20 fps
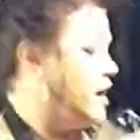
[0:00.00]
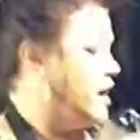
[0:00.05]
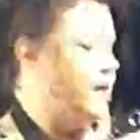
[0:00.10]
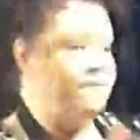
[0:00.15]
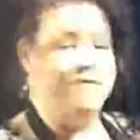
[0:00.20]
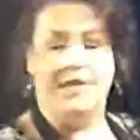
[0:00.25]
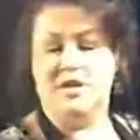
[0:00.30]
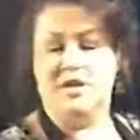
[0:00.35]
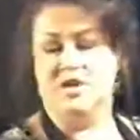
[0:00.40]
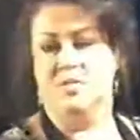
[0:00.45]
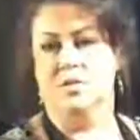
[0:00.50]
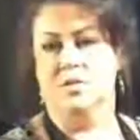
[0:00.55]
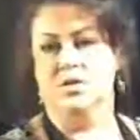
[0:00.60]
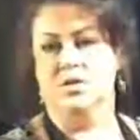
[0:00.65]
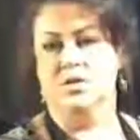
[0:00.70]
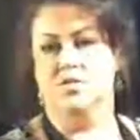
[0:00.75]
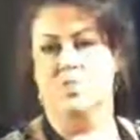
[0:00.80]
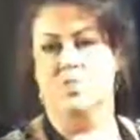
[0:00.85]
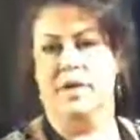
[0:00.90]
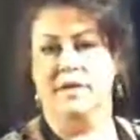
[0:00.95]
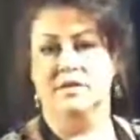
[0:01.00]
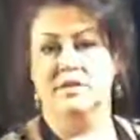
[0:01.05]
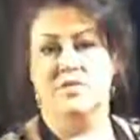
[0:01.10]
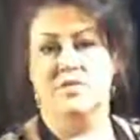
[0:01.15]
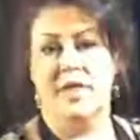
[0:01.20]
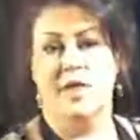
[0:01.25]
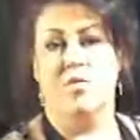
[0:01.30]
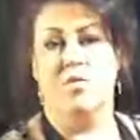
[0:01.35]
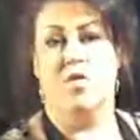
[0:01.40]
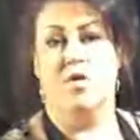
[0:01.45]
cut vegetables with,
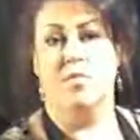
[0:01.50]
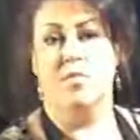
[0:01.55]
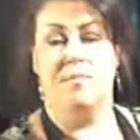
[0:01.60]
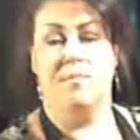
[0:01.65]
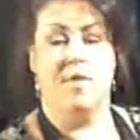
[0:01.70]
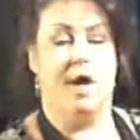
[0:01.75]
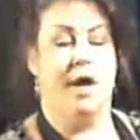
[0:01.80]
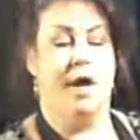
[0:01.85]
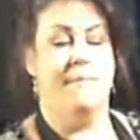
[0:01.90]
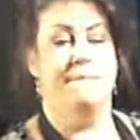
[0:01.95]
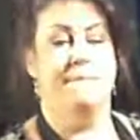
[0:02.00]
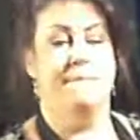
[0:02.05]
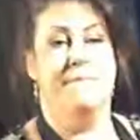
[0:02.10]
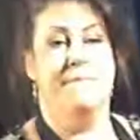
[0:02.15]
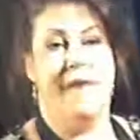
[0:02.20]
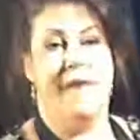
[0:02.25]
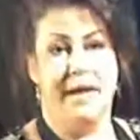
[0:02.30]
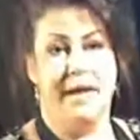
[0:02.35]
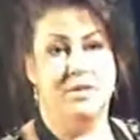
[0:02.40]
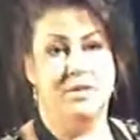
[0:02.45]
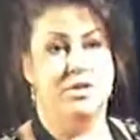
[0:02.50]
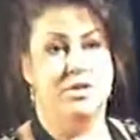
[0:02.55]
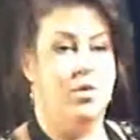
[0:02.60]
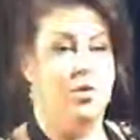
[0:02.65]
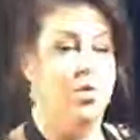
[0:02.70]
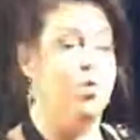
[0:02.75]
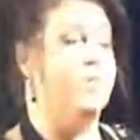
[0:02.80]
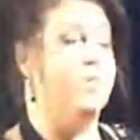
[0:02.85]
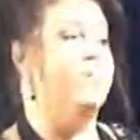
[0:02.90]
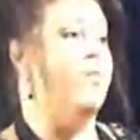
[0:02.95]
so they were baked
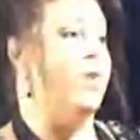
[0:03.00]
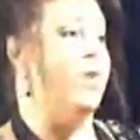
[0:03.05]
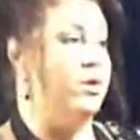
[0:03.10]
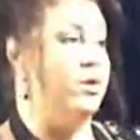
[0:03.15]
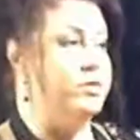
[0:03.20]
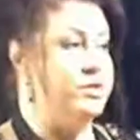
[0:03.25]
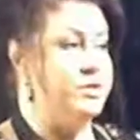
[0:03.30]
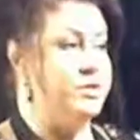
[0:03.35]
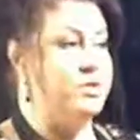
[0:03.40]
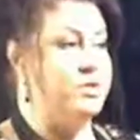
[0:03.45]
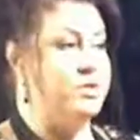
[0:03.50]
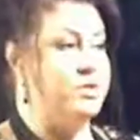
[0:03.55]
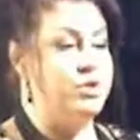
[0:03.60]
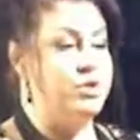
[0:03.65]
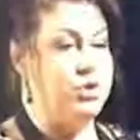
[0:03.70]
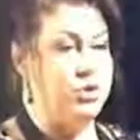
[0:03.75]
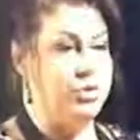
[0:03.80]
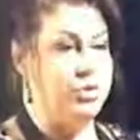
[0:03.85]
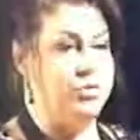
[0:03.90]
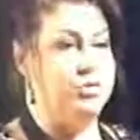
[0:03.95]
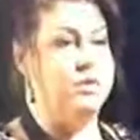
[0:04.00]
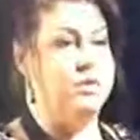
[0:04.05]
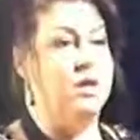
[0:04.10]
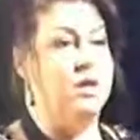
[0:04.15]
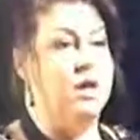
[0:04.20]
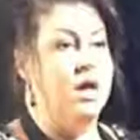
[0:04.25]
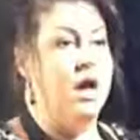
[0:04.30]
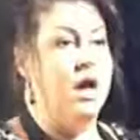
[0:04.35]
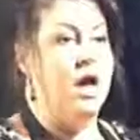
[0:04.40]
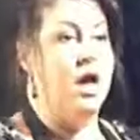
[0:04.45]
or boiled in stews
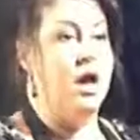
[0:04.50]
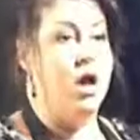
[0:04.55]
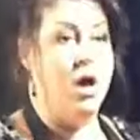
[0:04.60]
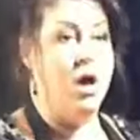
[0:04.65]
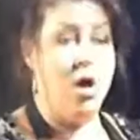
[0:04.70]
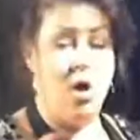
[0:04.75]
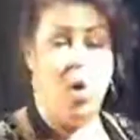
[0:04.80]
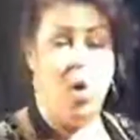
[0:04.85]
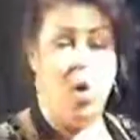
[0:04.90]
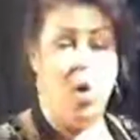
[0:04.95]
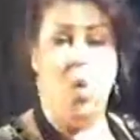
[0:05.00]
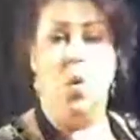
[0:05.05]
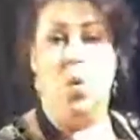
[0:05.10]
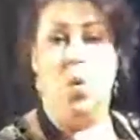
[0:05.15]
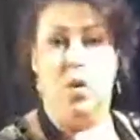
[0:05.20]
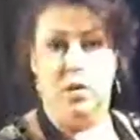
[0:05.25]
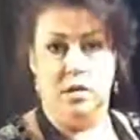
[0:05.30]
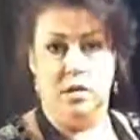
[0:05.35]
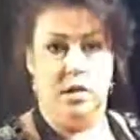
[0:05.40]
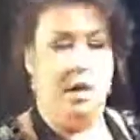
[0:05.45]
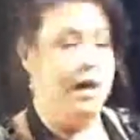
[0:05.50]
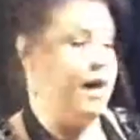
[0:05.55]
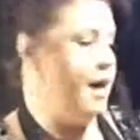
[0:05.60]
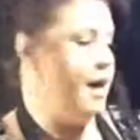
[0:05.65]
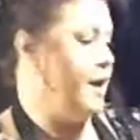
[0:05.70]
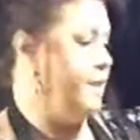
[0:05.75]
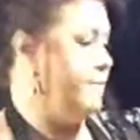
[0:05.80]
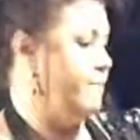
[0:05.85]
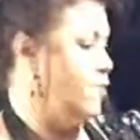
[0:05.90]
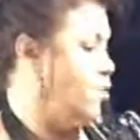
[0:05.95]
whole
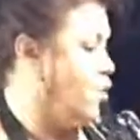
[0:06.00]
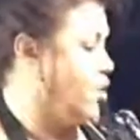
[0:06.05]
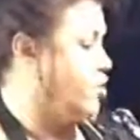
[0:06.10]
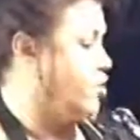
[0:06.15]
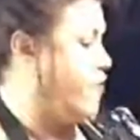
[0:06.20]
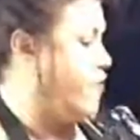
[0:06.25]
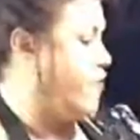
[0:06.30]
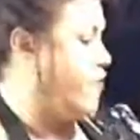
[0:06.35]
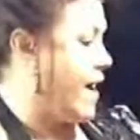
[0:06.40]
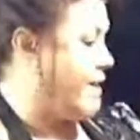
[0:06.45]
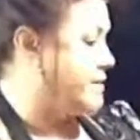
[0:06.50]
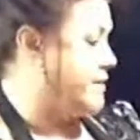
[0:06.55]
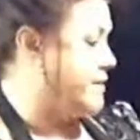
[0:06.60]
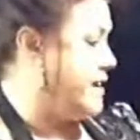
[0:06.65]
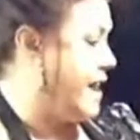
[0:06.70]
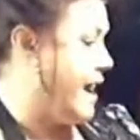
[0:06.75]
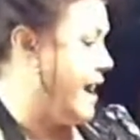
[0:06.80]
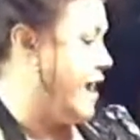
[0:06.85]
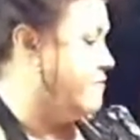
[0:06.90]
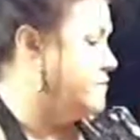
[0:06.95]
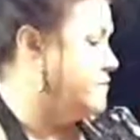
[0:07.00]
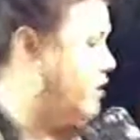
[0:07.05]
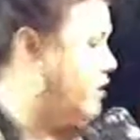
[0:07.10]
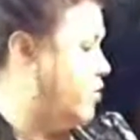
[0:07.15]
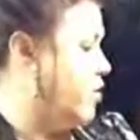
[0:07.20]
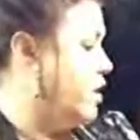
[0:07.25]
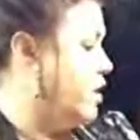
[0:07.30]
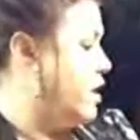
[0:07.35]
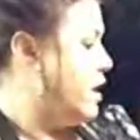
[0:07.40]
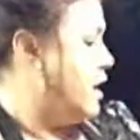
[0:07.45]
or cracked in half.
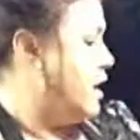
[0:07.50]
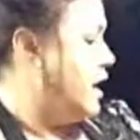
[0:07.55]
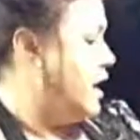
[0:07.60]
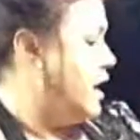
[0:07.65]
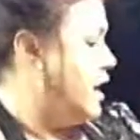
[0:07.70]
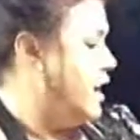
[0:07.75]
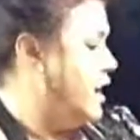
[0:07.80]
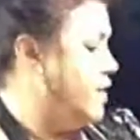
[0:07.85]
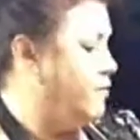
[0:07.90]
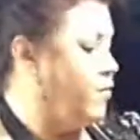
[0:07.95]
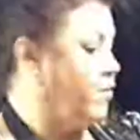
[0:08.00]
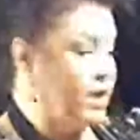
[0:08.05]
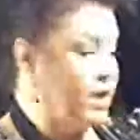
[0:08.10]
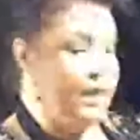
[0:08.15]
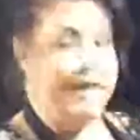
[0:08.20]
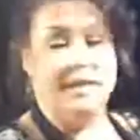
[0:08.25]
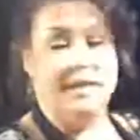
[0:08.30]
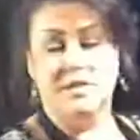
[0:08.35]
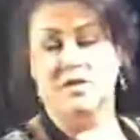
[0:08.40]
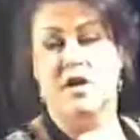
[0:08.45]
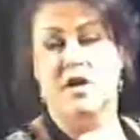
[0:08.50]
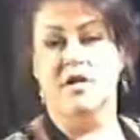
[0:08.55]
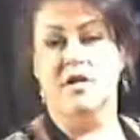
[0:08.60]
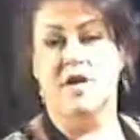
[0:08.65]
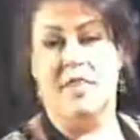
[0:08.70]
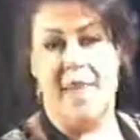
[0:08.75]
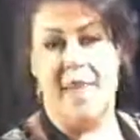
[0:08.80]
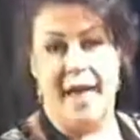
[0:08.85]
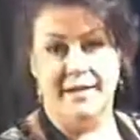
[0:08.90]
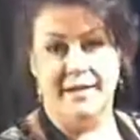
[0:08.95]
So we're going to get
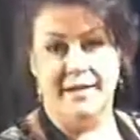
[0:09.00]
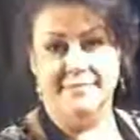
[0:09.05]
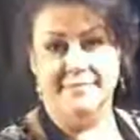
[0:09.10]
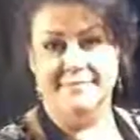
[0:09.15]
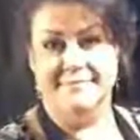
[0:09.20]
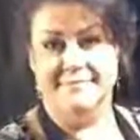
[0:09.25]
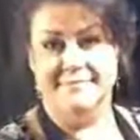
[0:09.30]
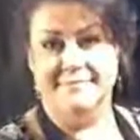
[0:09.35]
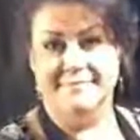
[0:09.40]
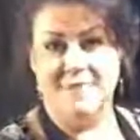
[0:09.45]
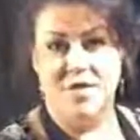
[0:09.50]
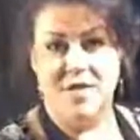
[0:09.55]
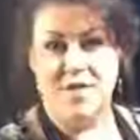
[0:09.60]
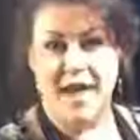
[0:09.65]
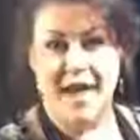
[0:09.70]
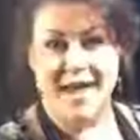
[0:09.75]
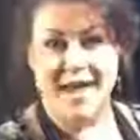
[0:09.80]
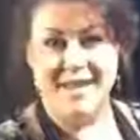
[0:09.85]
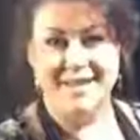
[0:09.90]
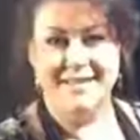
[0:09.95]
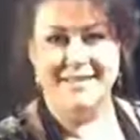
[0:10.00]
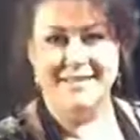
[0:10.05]
started on that. Okay?